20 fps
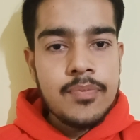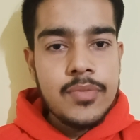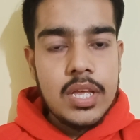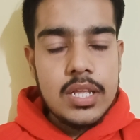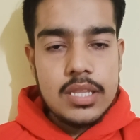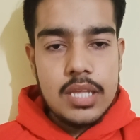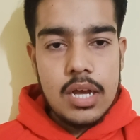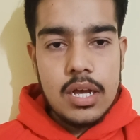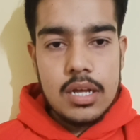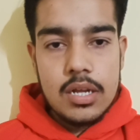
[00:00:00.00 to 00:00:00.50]

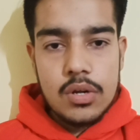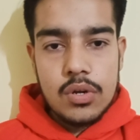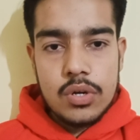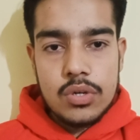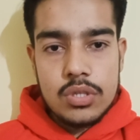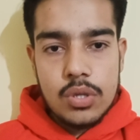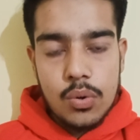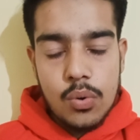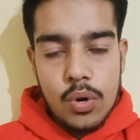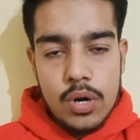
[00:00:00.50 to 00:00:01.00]
And
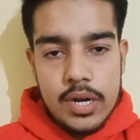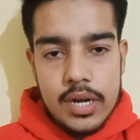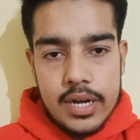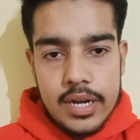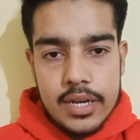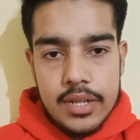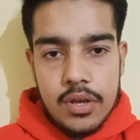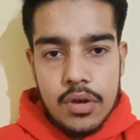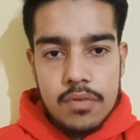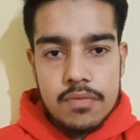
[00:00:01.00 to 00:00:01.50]
on the
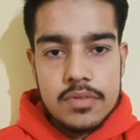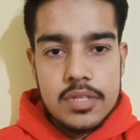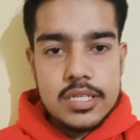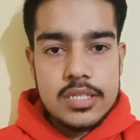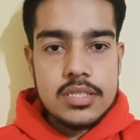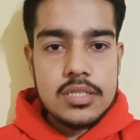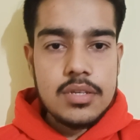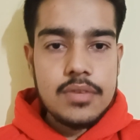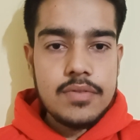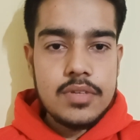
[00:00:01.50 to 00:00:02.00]
contrary of
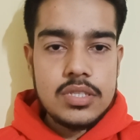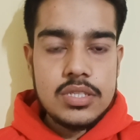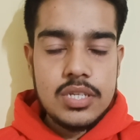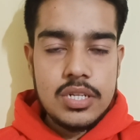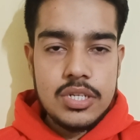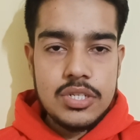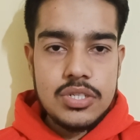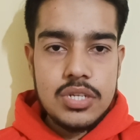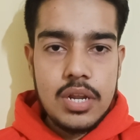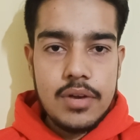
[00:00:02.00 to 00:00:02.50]
this, with
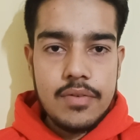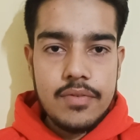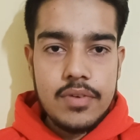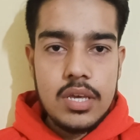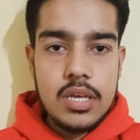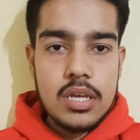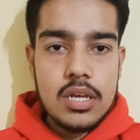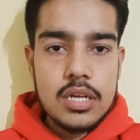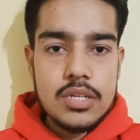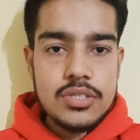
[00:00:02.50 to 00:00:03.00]
sinister
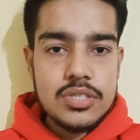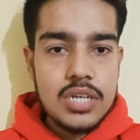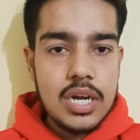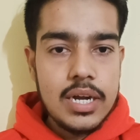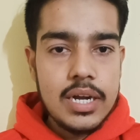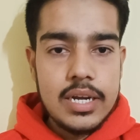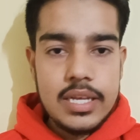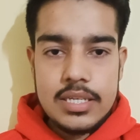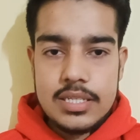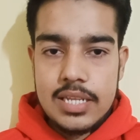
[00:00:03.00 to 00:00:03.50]
we consider
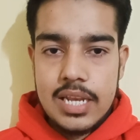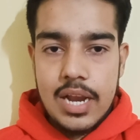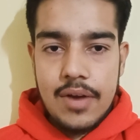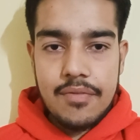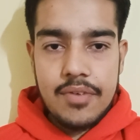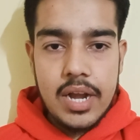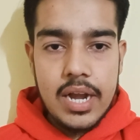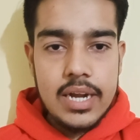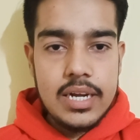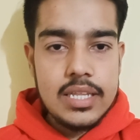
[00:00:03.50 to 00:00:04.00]
it as
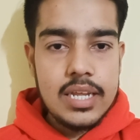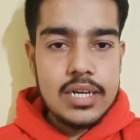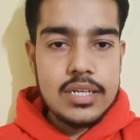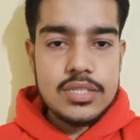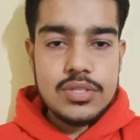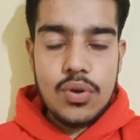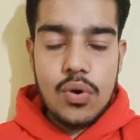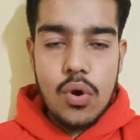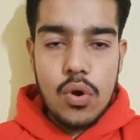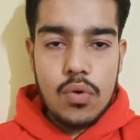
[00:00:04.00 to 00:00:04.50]
left hand, that
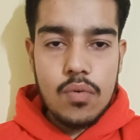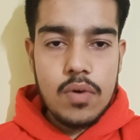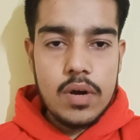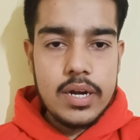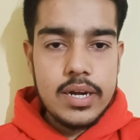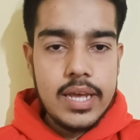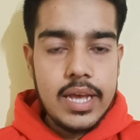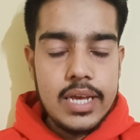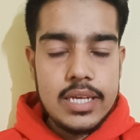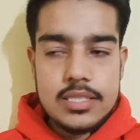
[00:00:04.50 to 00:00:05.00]
is
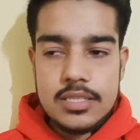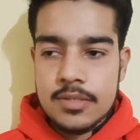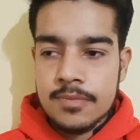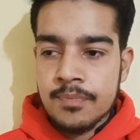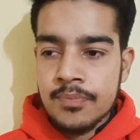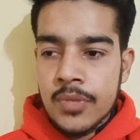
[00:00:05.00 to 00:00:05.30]
awkward, as